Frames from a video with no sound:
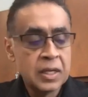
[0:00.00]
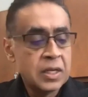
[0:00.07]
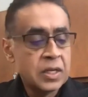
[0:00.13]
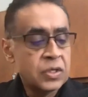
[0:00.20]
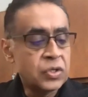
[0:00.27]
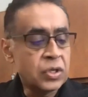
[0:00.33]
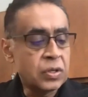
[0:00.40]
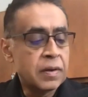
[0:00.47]

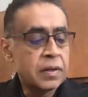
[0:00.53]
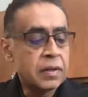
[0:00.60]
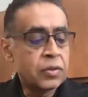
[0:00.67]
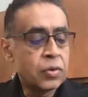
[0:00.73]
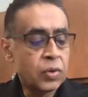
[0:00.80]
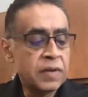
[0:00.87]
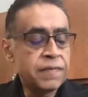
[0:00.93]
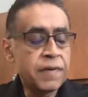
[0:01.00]
So
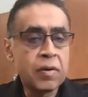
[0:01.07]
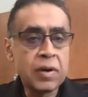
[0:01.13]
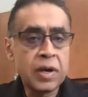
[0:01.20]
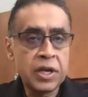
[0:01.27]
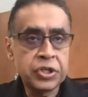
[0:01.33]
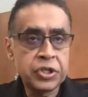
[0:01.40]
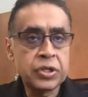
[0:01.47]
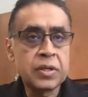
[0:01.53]
through the
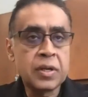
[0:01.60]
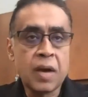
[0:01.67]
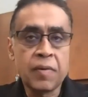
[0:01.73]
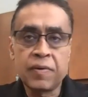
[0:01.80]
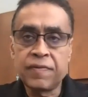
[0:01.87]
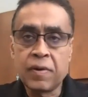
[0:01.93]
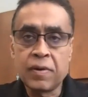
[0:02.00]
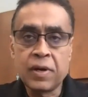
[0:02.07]
foundation, our
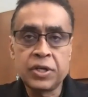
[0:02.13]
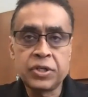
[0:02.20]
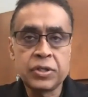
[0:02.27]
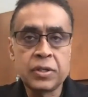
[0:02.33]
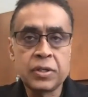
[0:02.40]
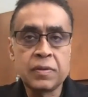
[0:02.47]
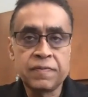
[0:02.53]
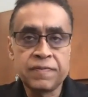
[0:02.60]

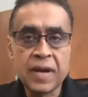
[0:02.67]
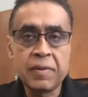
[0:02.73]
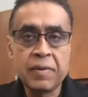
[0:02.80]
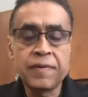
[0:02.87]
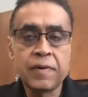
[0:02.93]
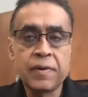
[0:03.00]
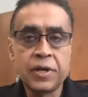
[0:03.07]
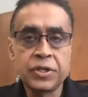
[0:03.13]
foundation, the family
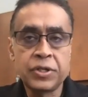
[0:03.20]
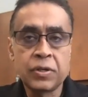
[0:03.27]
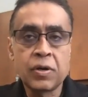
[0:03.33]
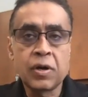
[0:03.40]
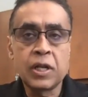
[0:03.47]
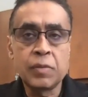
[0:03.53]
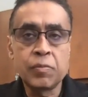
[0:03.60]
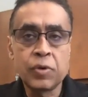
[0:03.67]
foundation
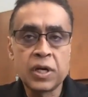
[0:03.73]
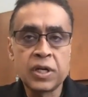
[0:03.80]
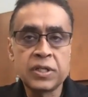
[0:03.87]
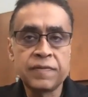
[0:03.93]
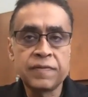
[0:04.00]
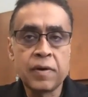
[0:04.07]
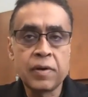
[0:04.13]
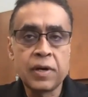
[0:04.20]
called the
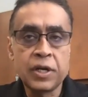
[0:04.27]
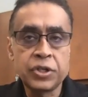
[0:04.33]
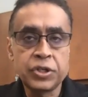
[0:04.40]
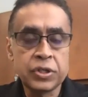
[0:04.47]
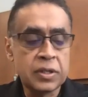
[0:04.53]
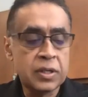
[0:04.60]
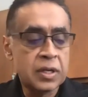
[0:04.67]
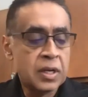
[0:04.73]
Mookerji
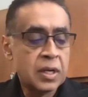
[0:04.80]
Foundation,